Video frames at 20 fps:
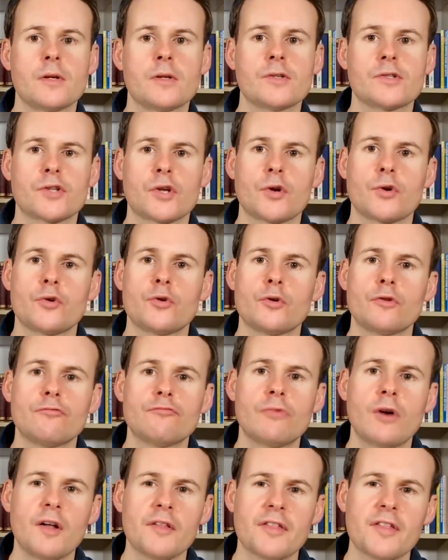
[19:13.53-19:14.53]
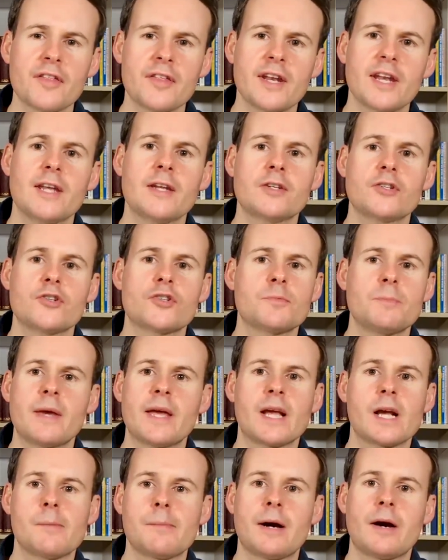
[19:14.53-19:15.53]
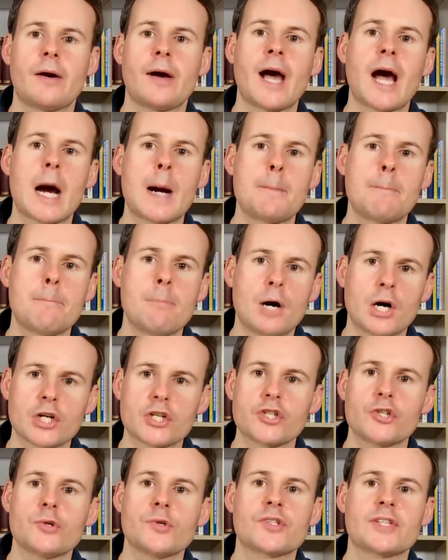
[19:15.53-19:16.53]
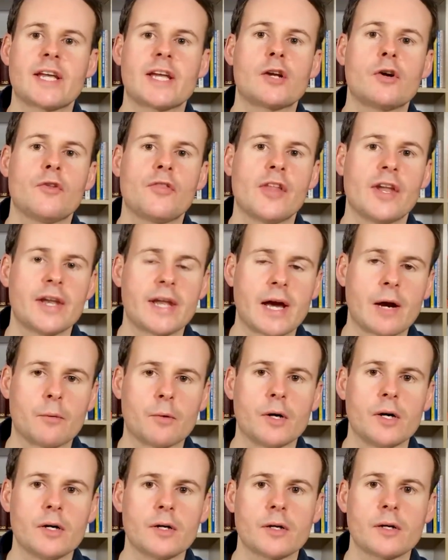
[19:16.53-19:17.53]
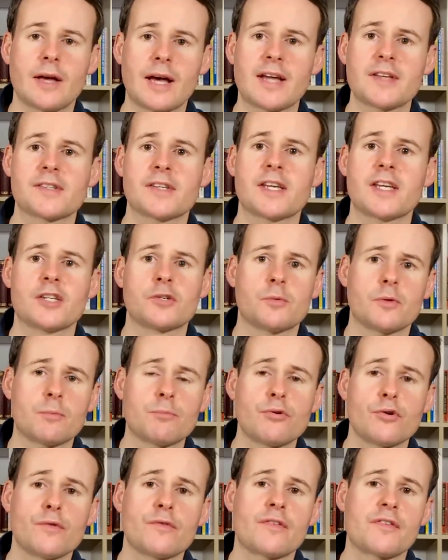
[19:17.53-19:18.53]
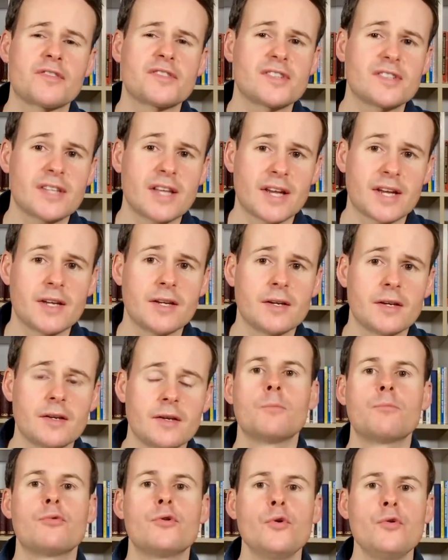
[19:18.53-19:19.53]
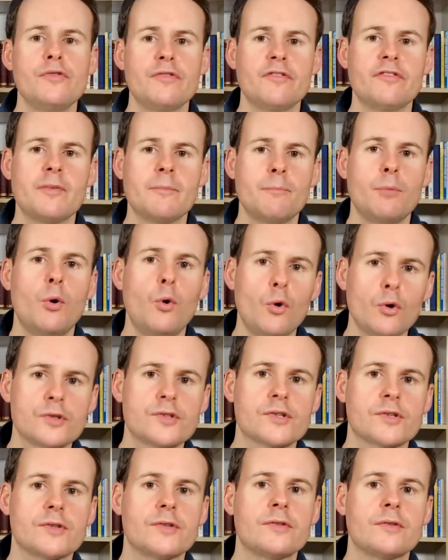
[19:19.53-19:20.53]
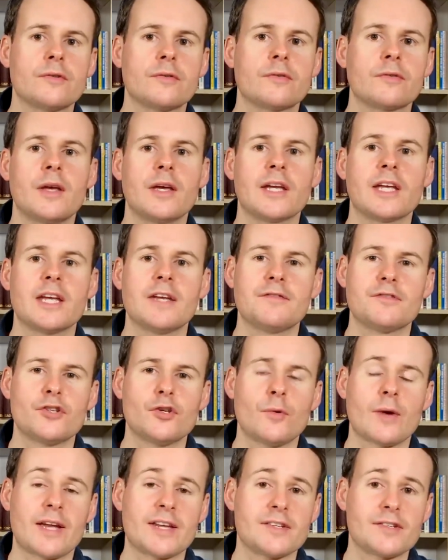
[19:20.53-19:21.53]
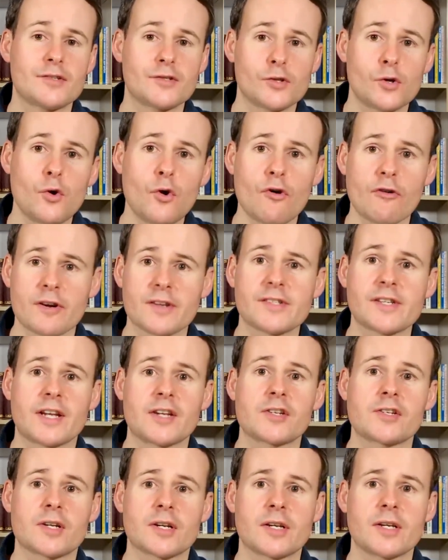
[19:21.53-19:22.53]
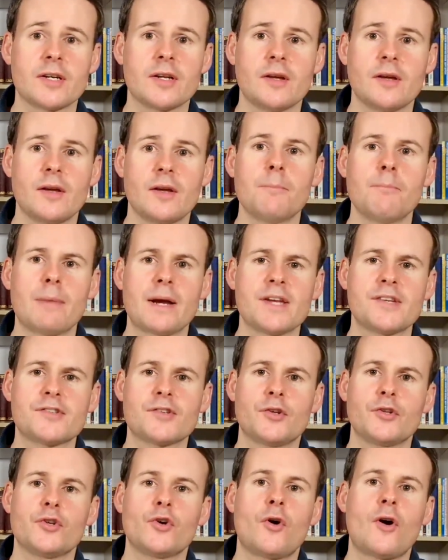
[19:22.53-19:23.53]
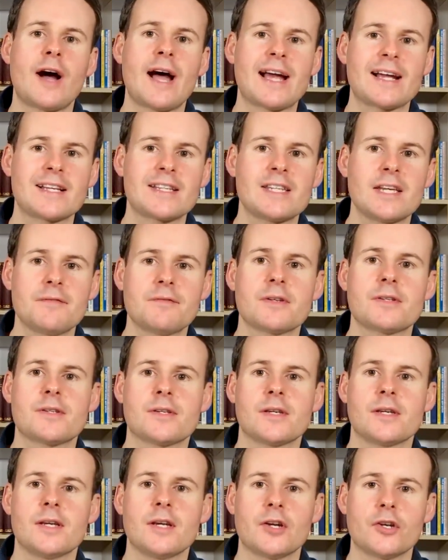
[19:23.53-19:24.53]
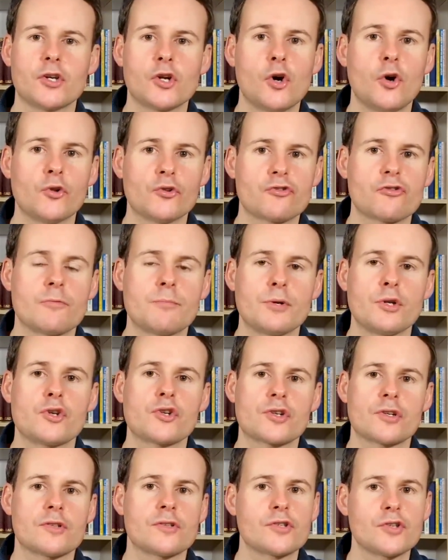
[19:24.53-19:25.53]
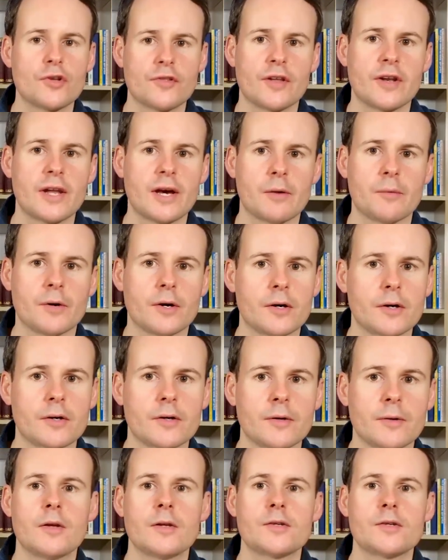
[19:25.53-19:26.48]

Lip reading: So rather than it just being about how much you stake on the network, as it is with proof of stake, proof of importance gives you a score essentially based on your activity and contribution to the network.